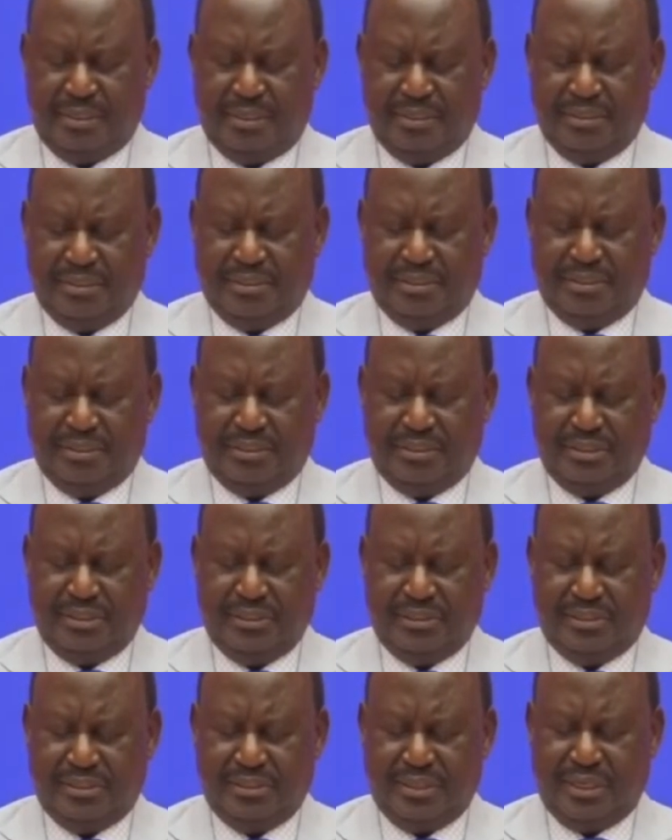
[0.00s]
This
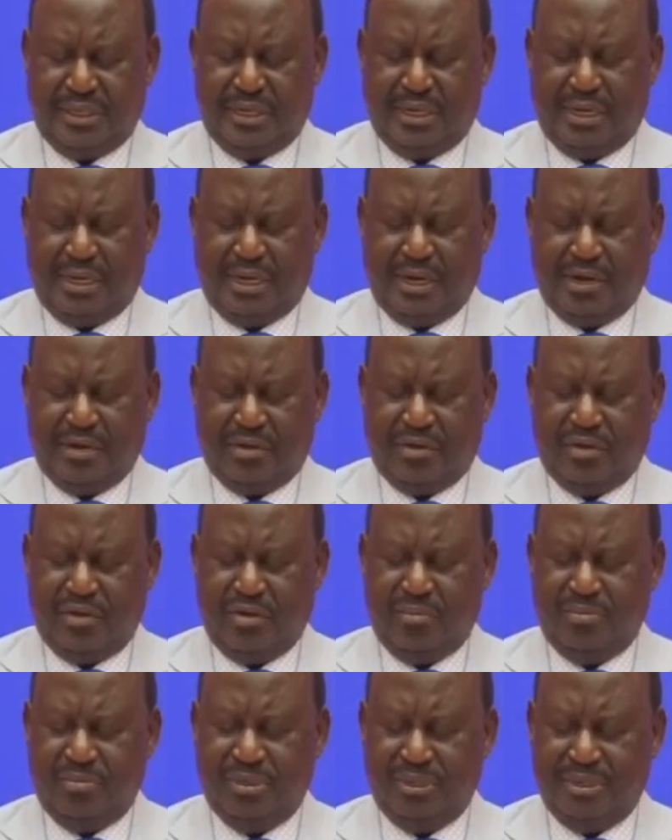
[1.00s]
is a
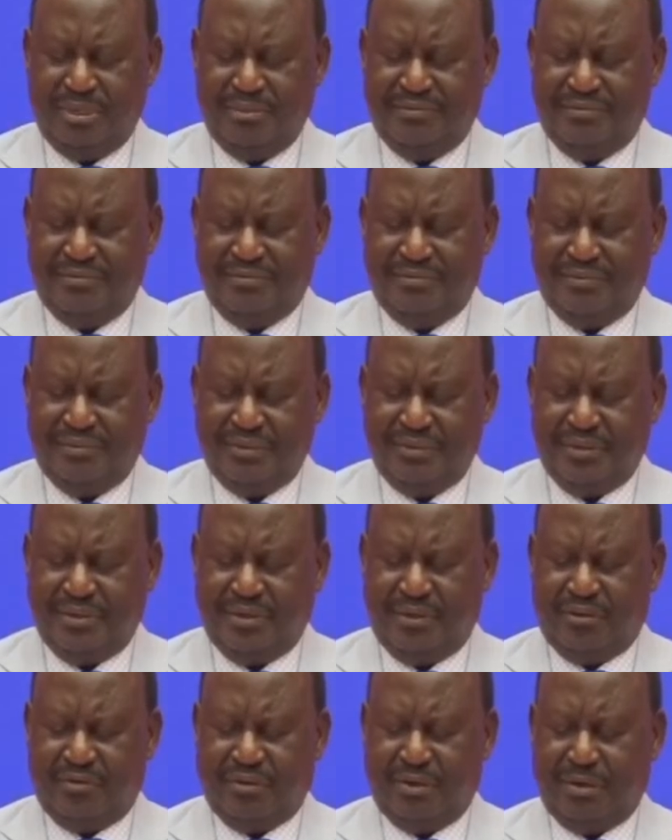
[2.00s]
core belief
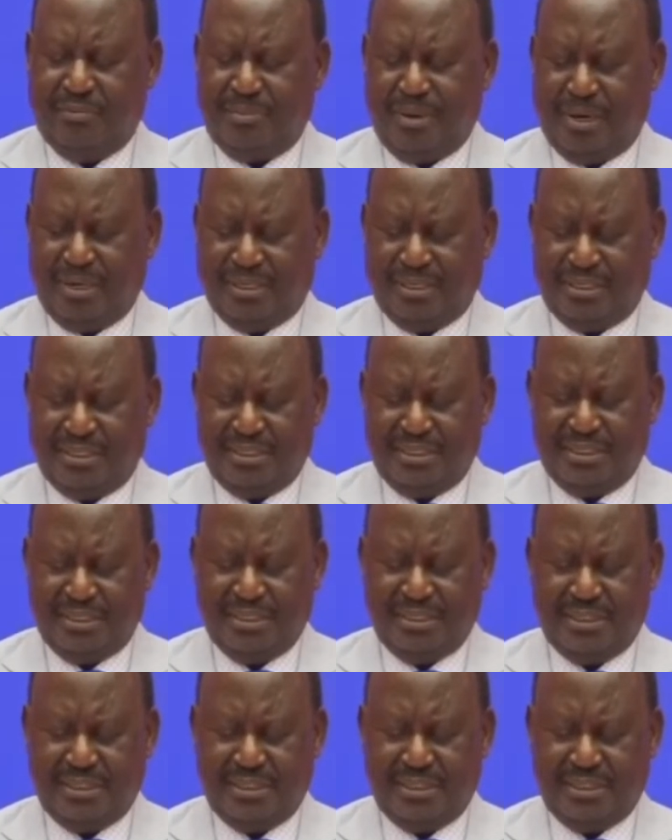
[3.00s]
of our party.